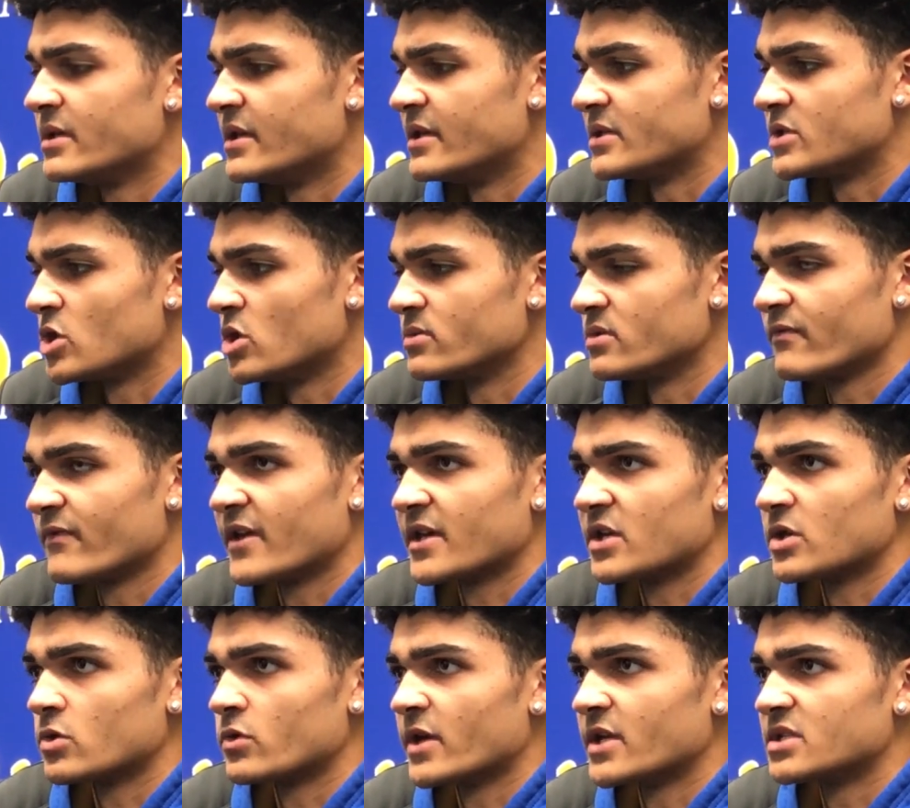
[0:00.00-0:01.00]
in terms of like
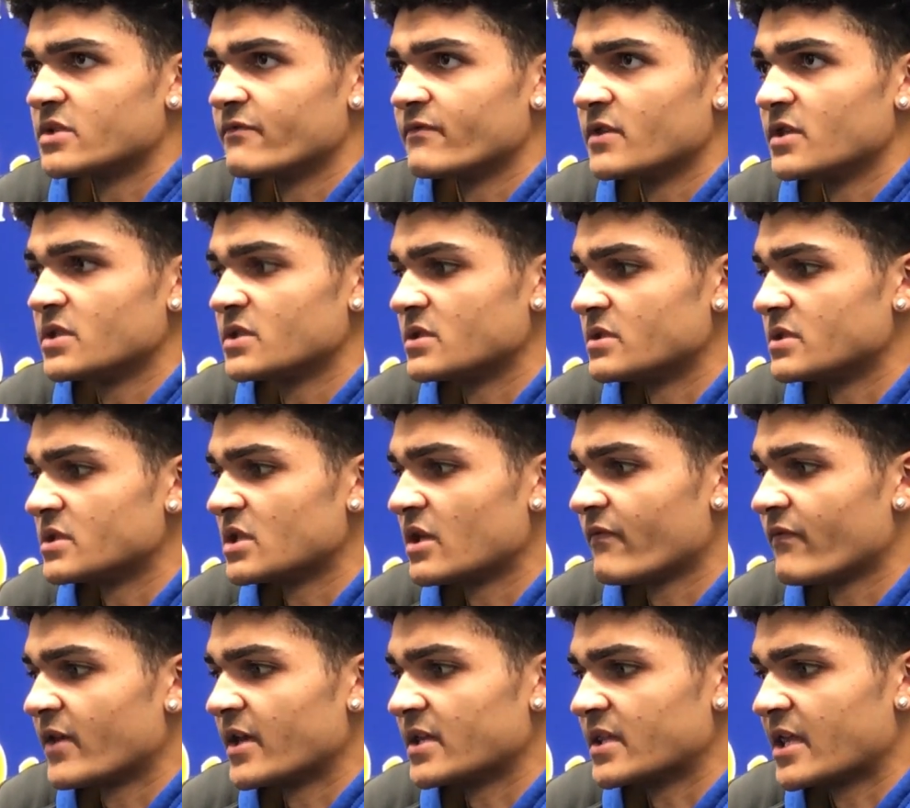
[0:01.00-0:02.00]
aggressiveness and
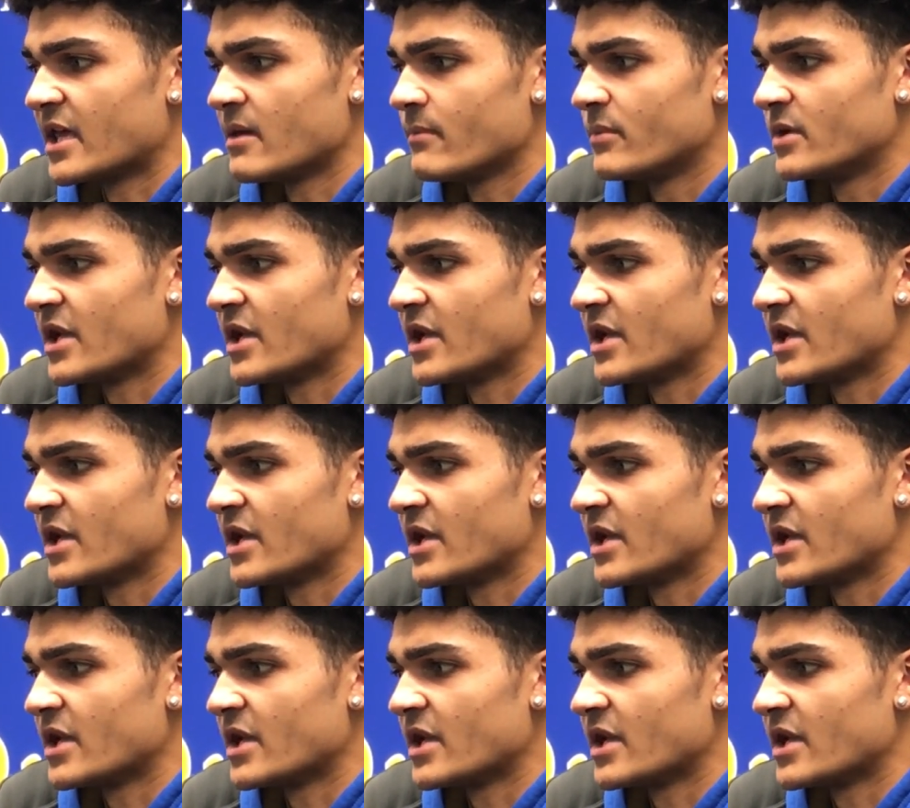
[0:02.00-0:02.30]
stuff like that.